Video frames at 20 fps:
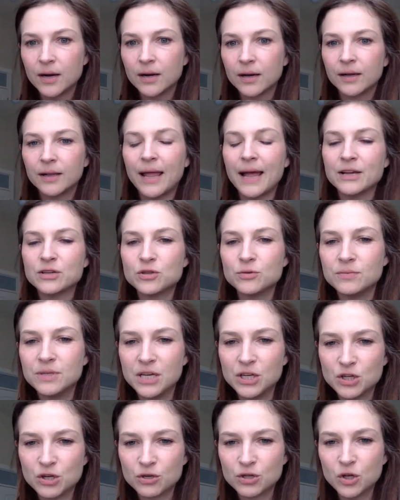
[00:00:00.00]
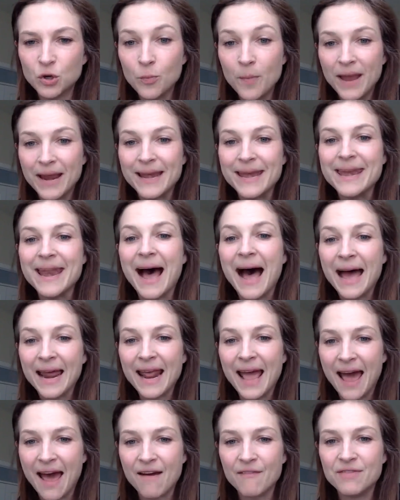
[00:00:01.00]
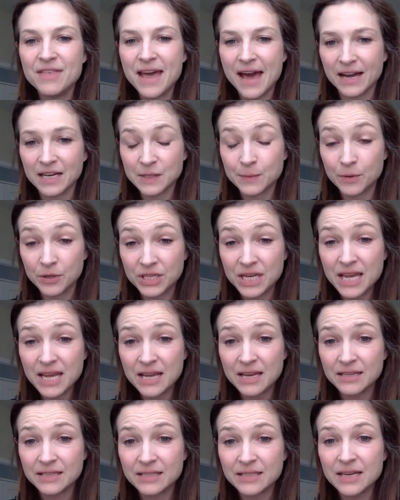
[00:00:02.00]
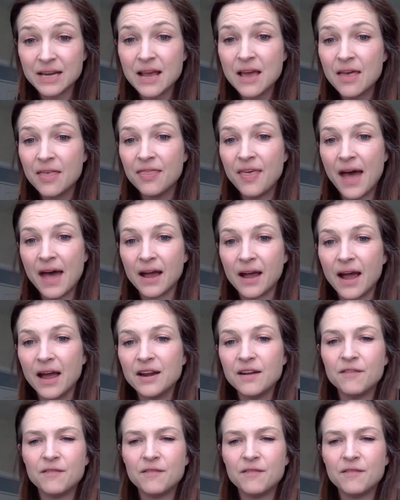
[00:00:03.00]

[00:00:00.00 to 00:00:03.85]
classroom teachers who may not have the expertise that kind of